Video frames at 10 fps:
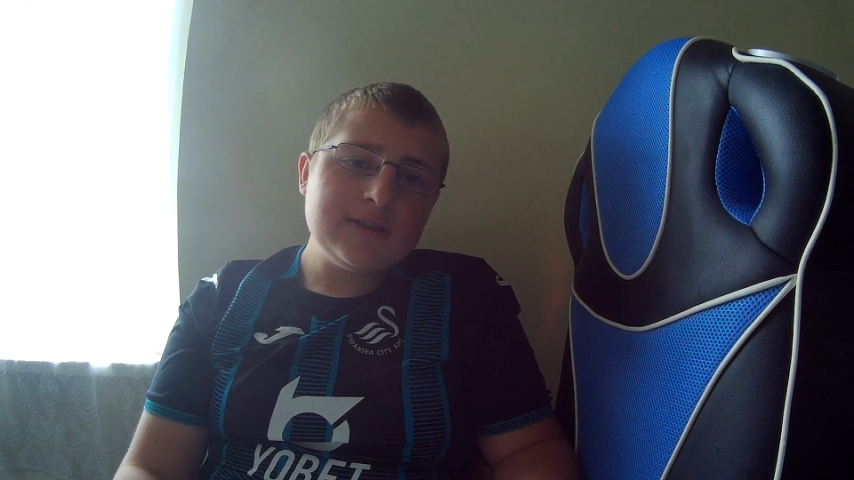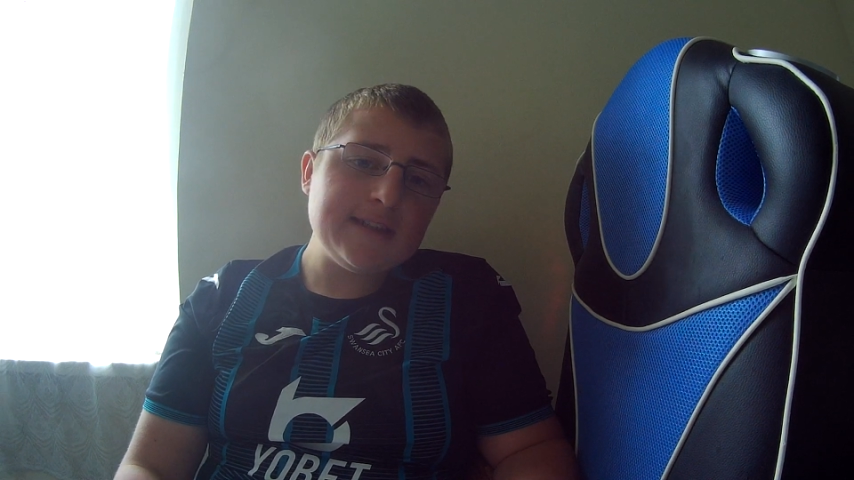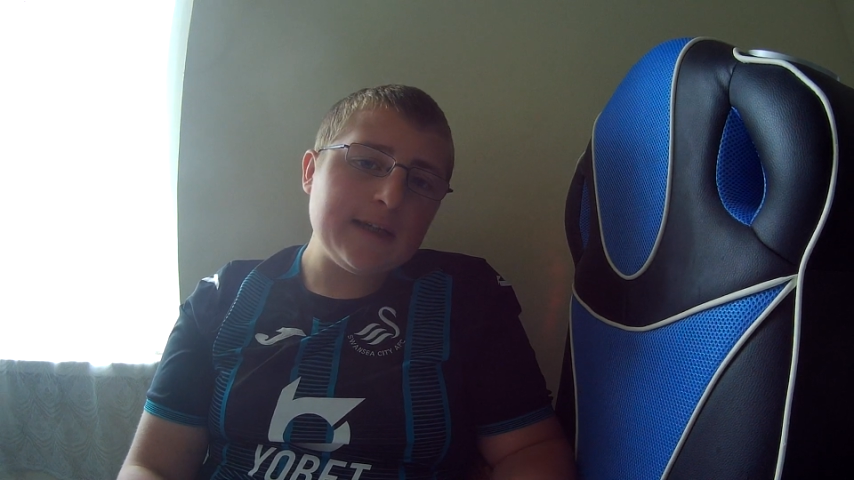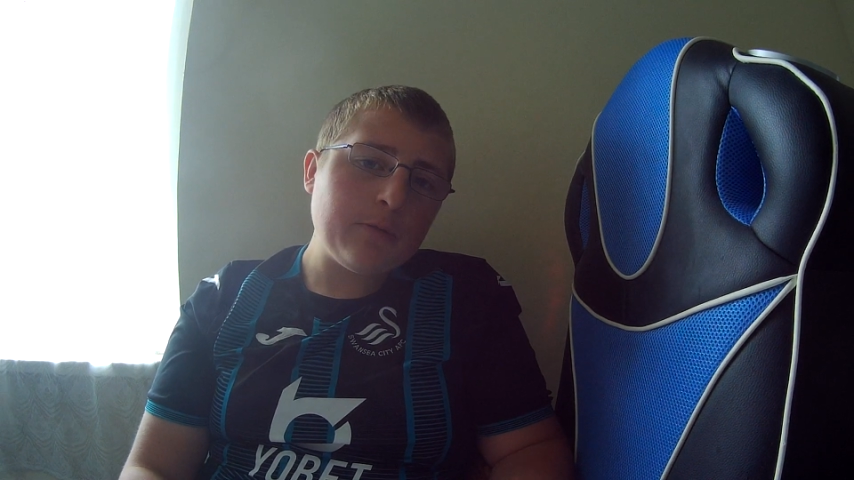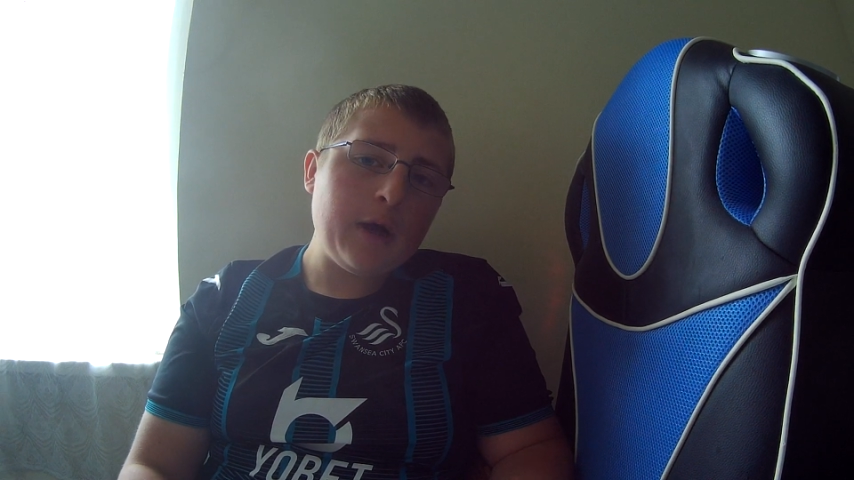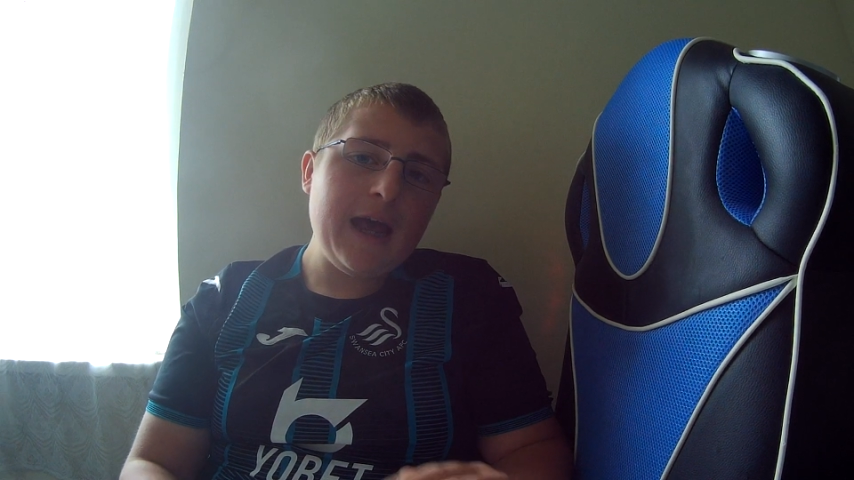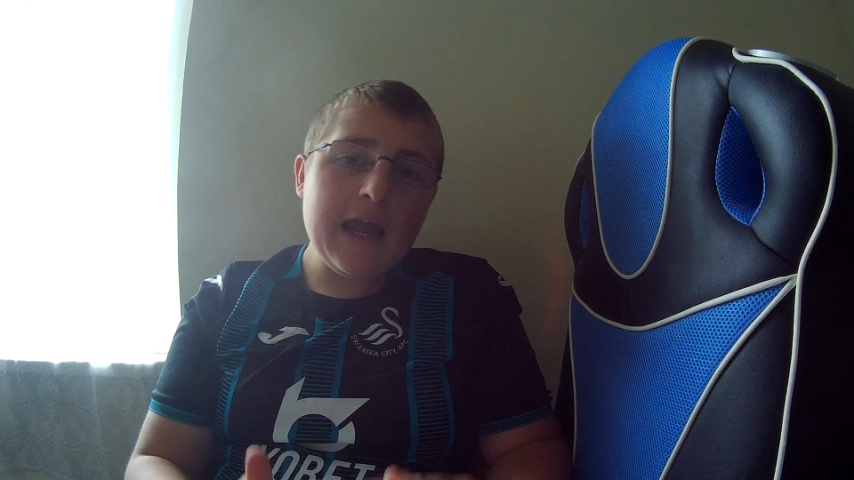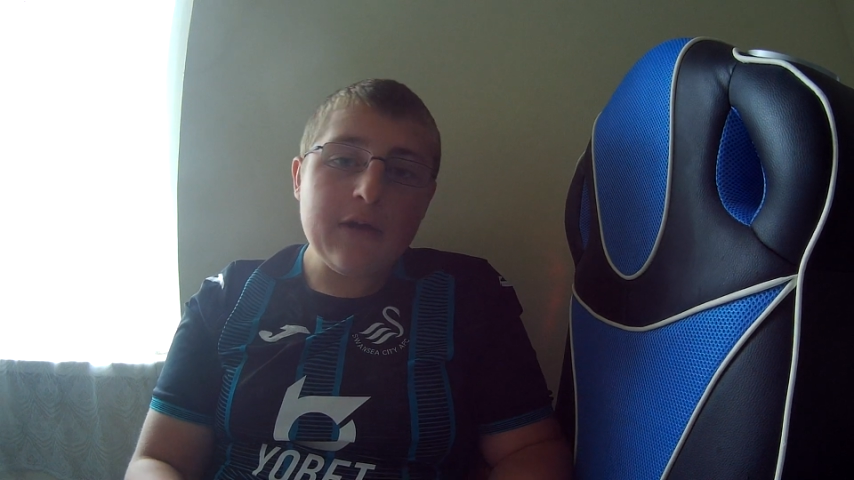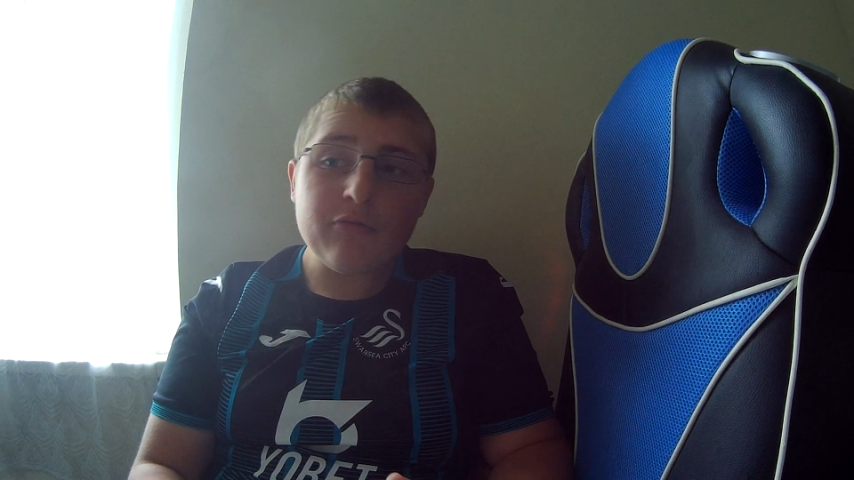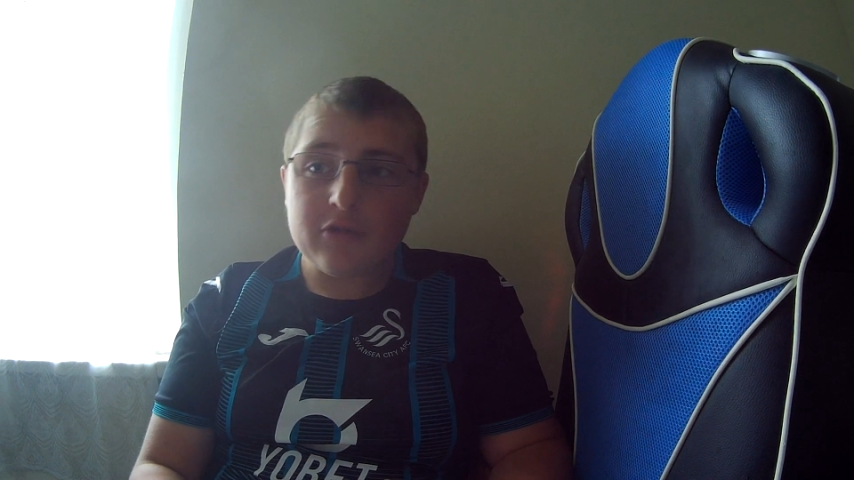seeing where
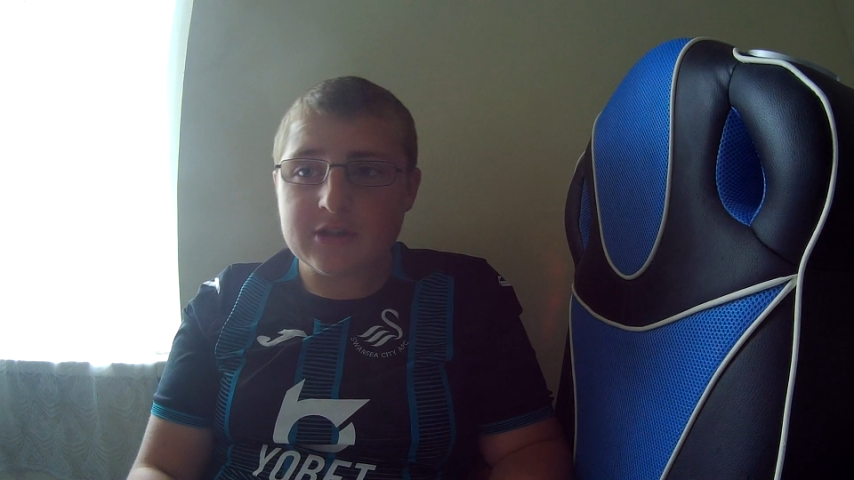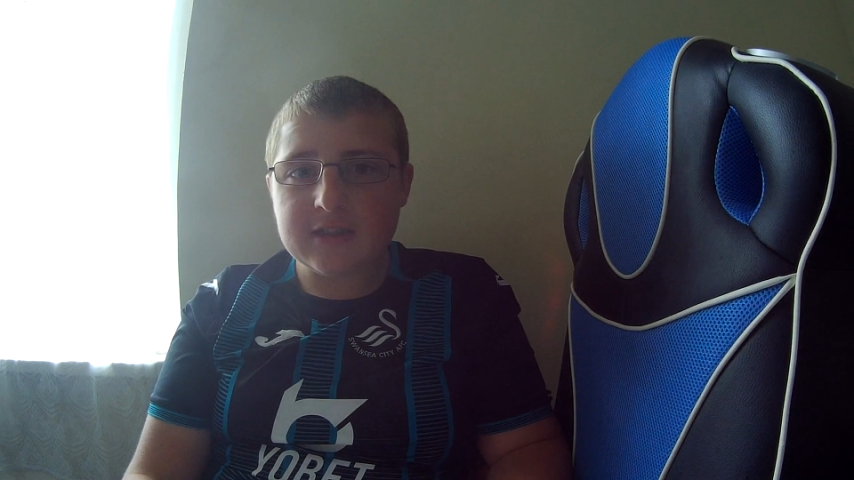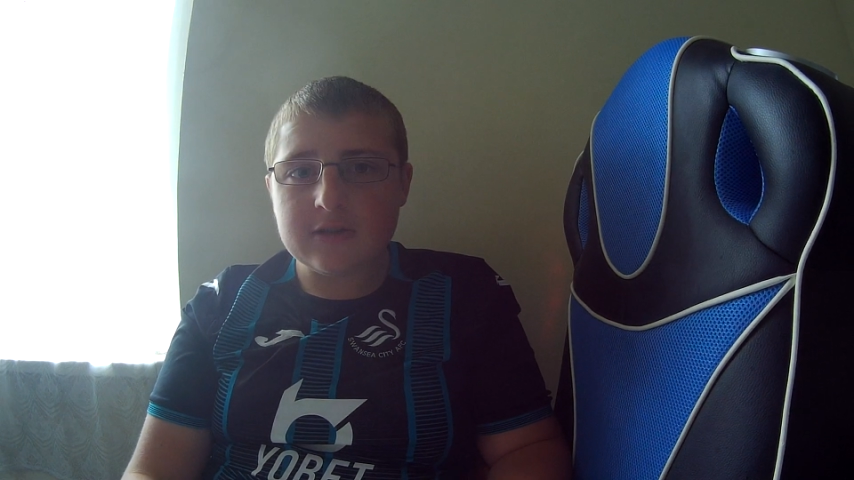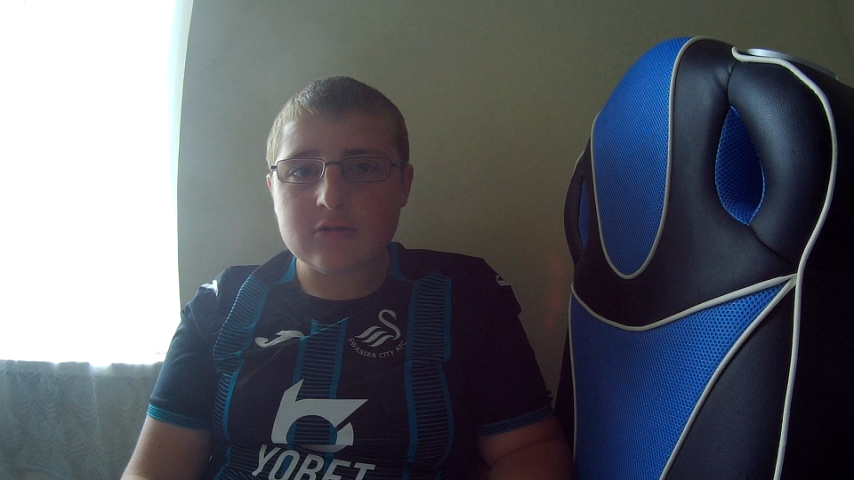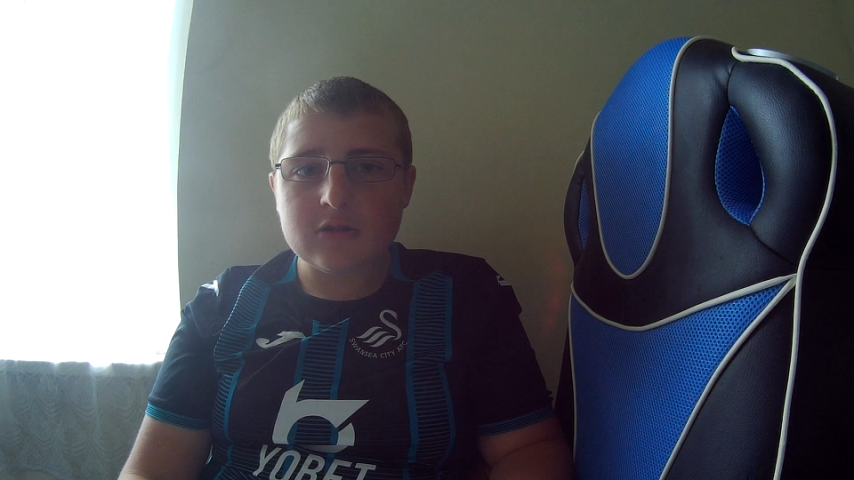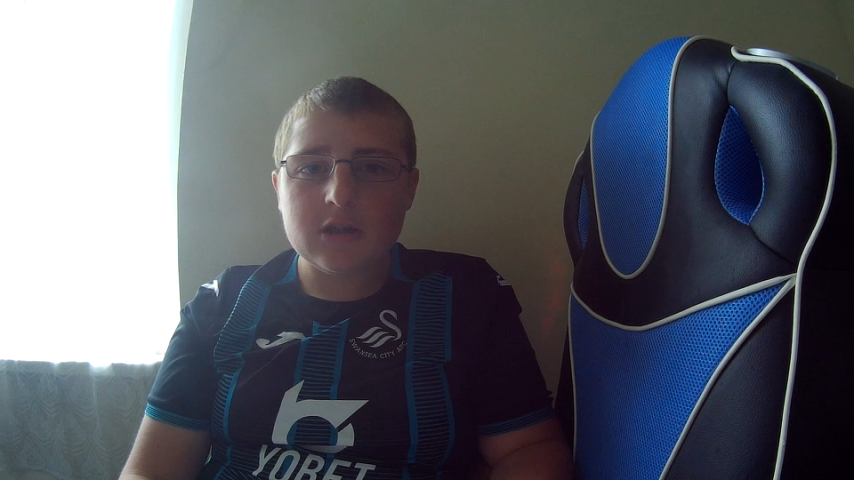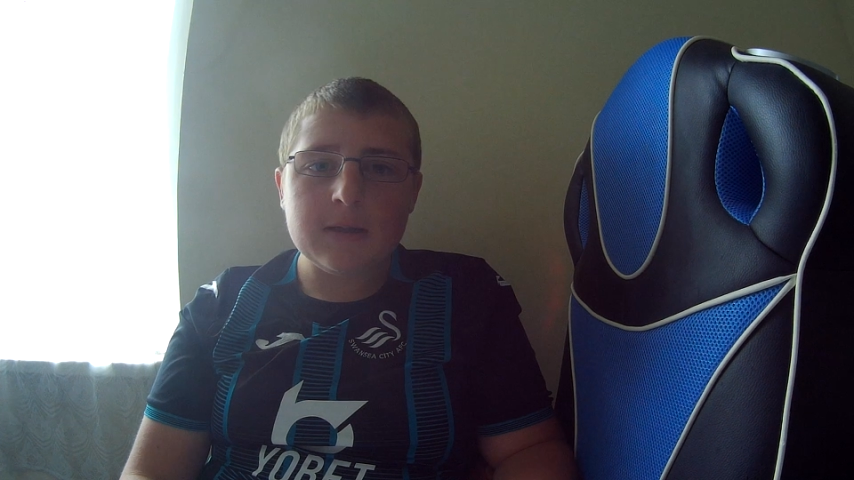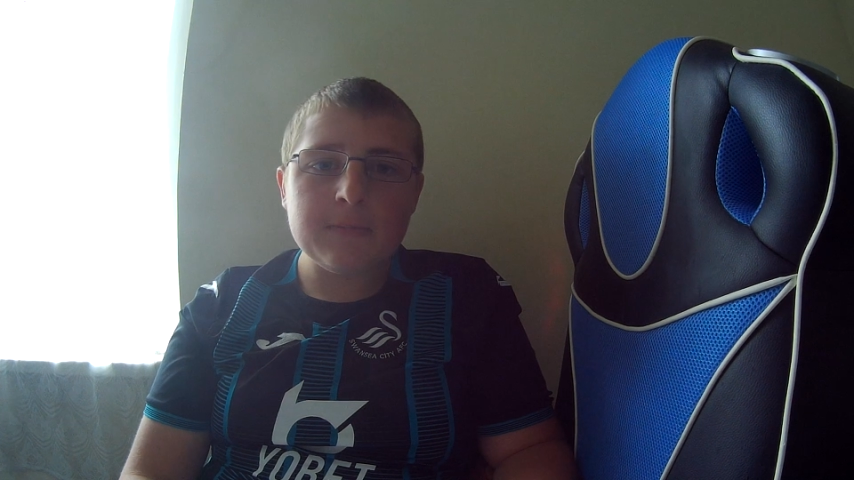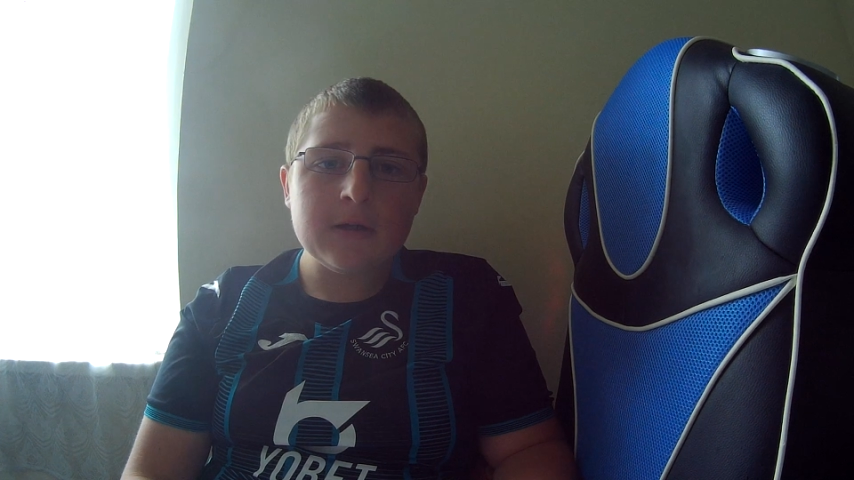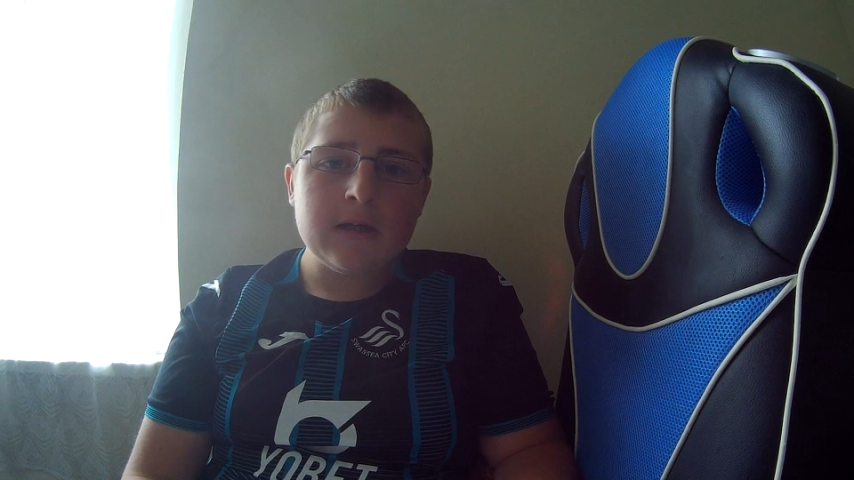every single club